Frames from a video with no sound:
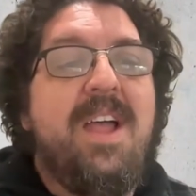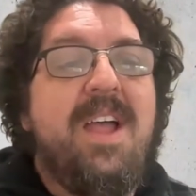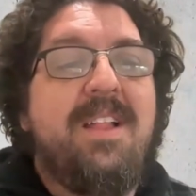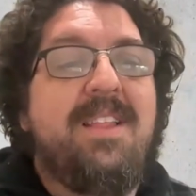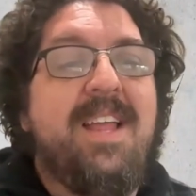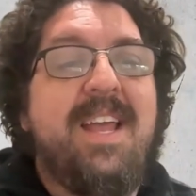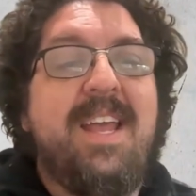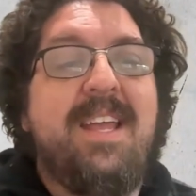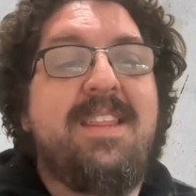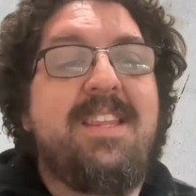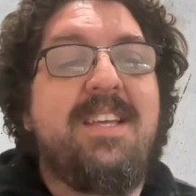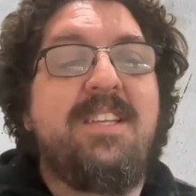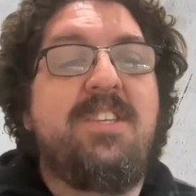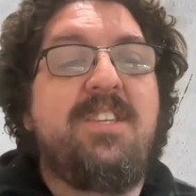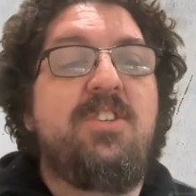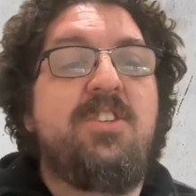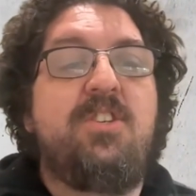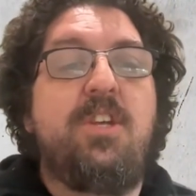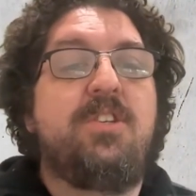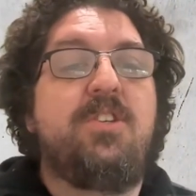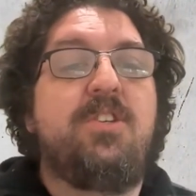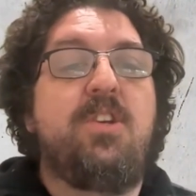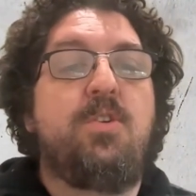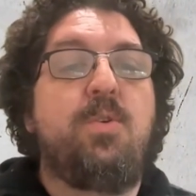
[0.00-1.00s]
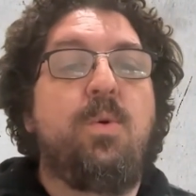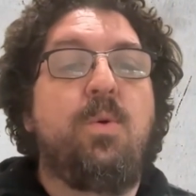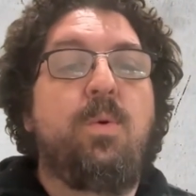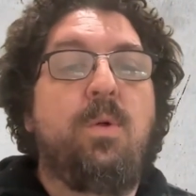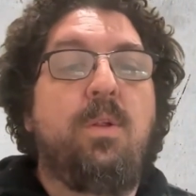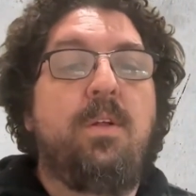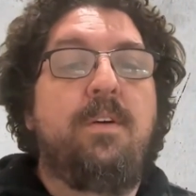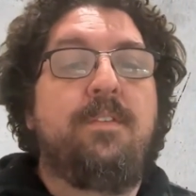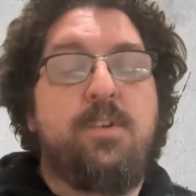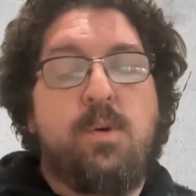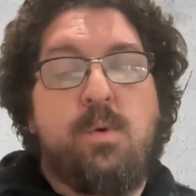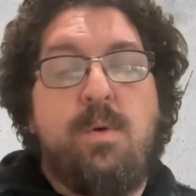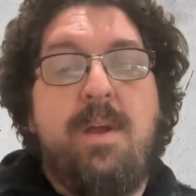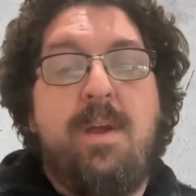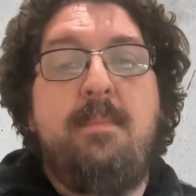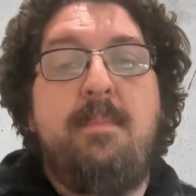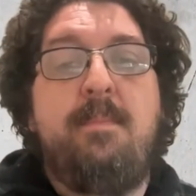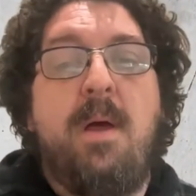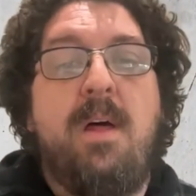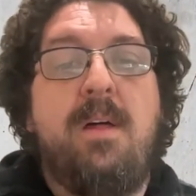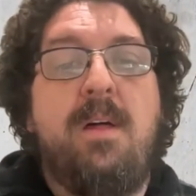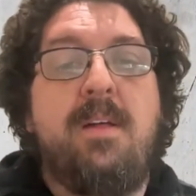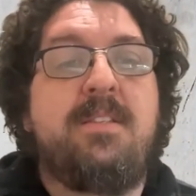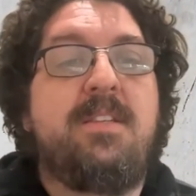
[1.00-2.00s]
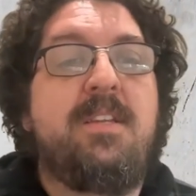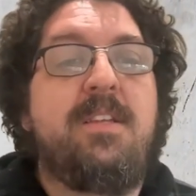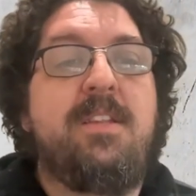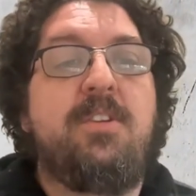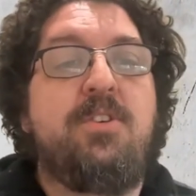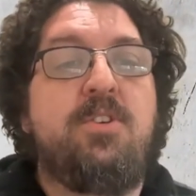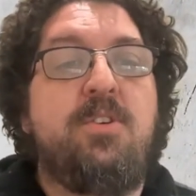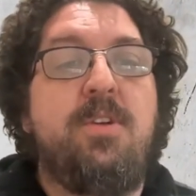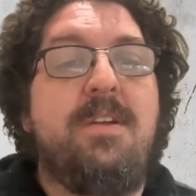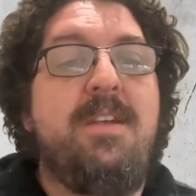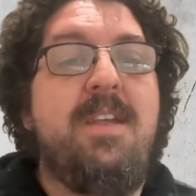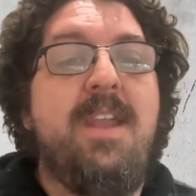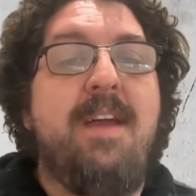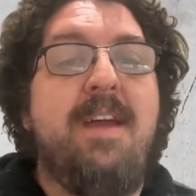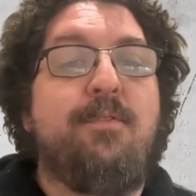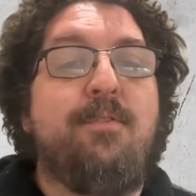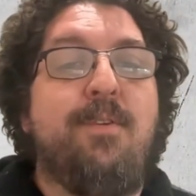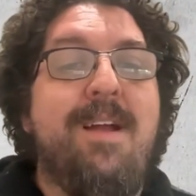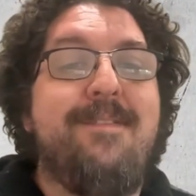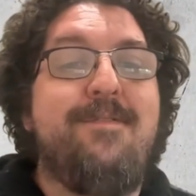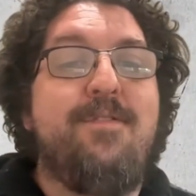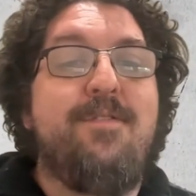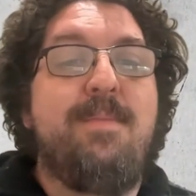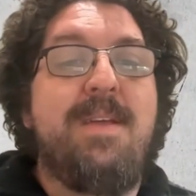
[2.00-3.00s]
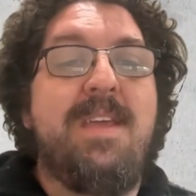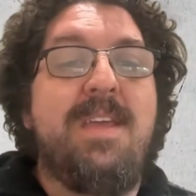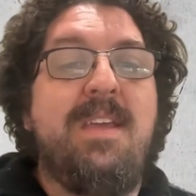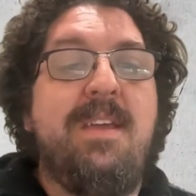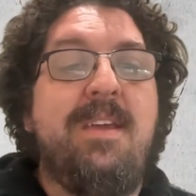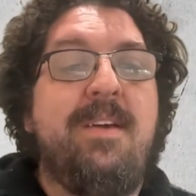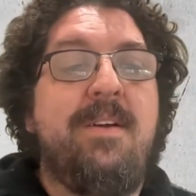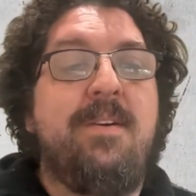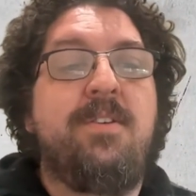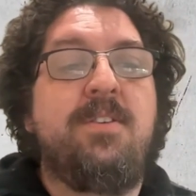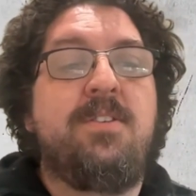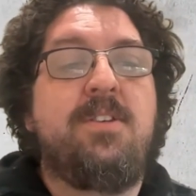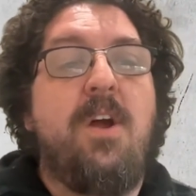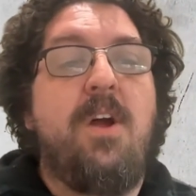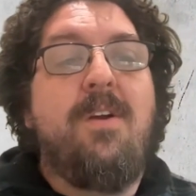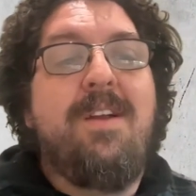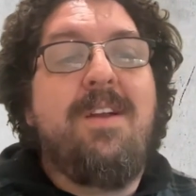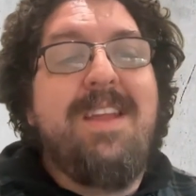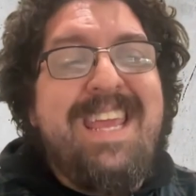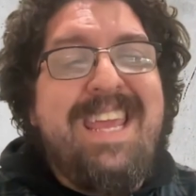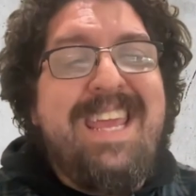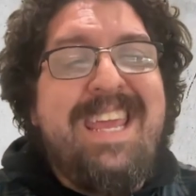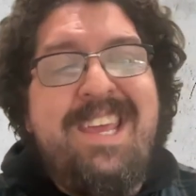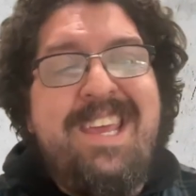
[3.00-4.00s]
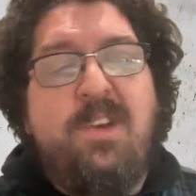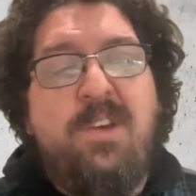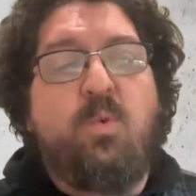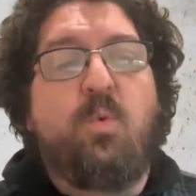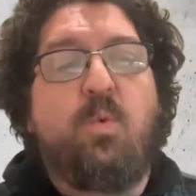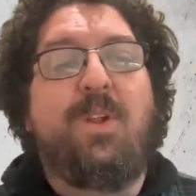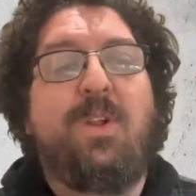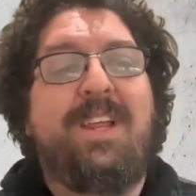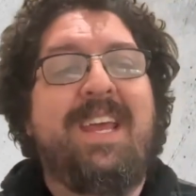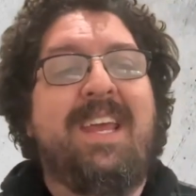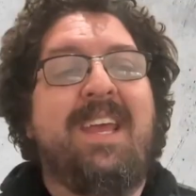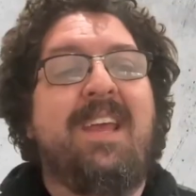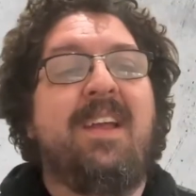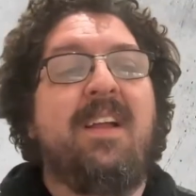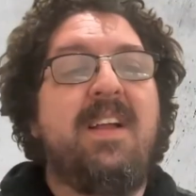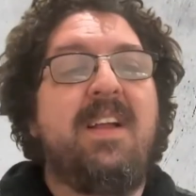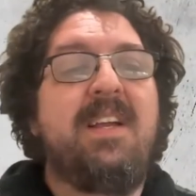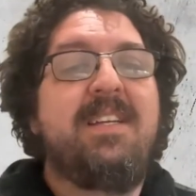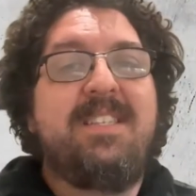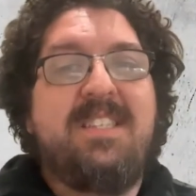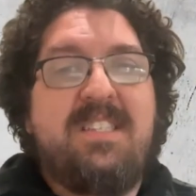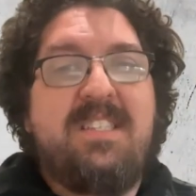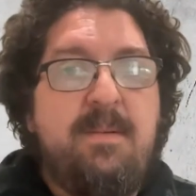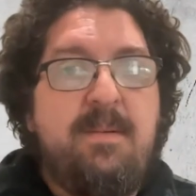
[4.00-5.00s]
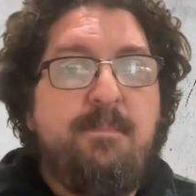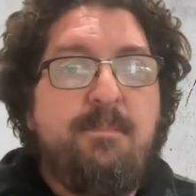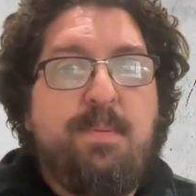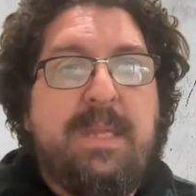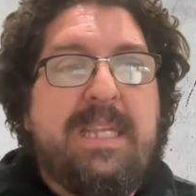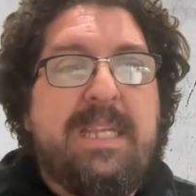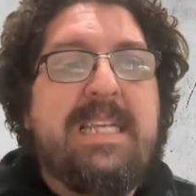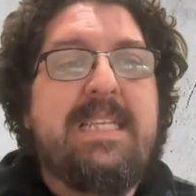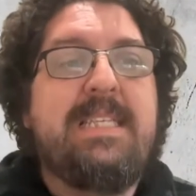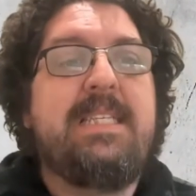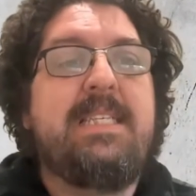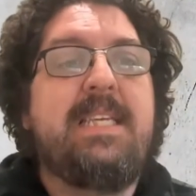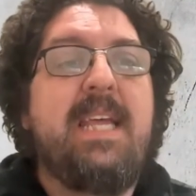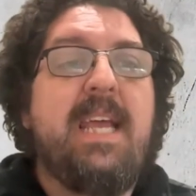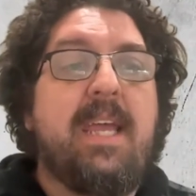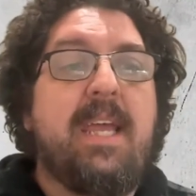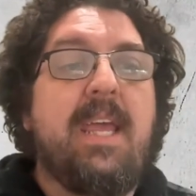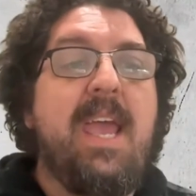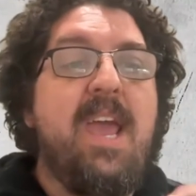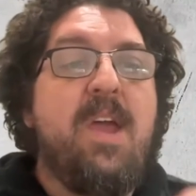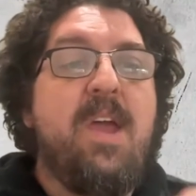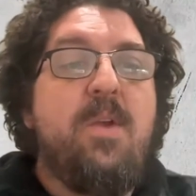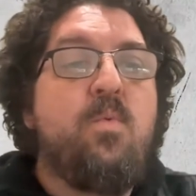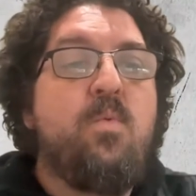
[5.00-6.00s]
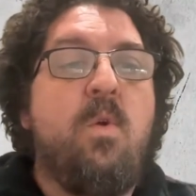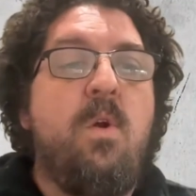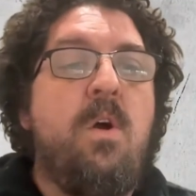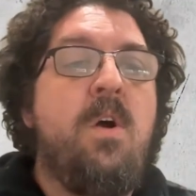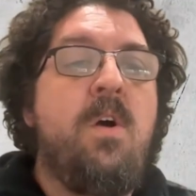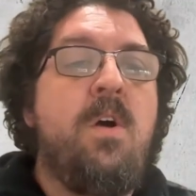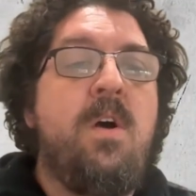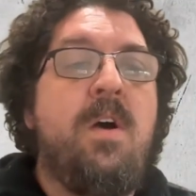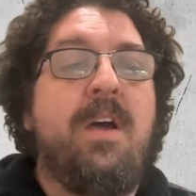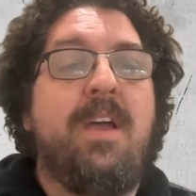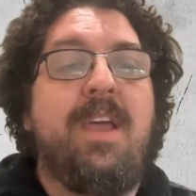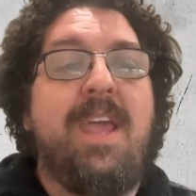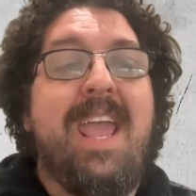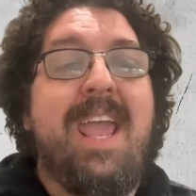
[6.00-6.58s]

like this is just a tool of trade policy that should never, ever be used, are equally simplistic and wrong.